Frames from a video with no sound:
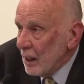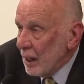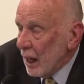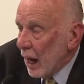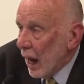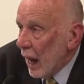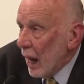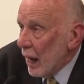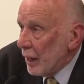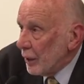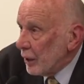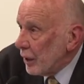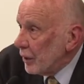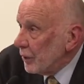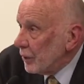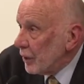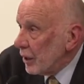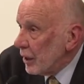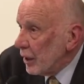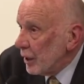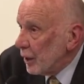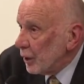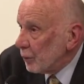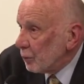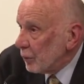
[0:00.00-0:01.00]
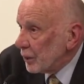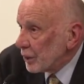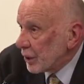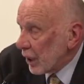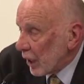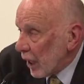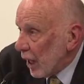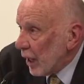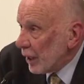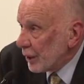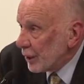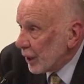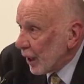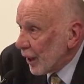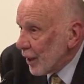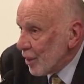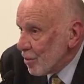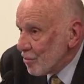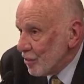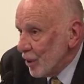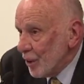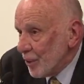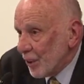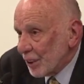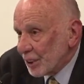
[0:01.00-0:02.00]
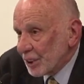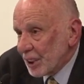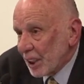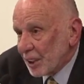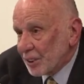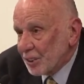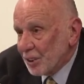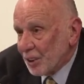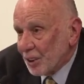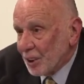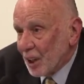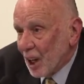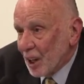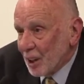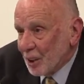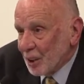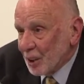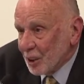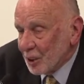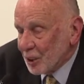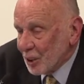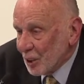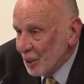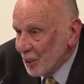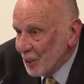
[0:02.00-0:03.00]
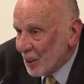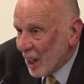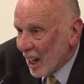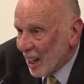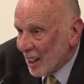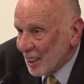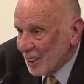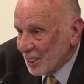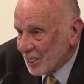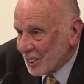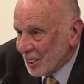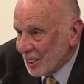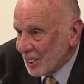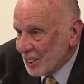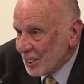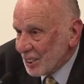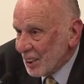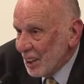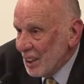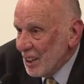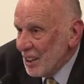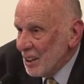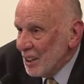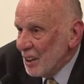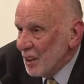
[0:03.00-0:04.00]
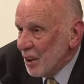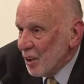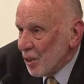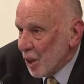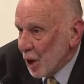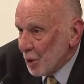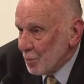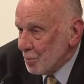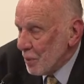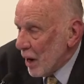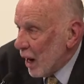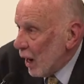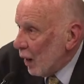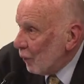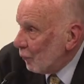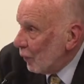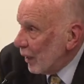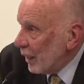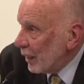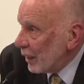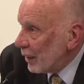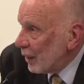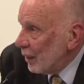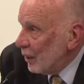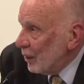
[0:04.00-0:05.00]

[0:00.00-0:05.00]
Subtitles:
and indeed it was largely through the Section 92 cases that Barwick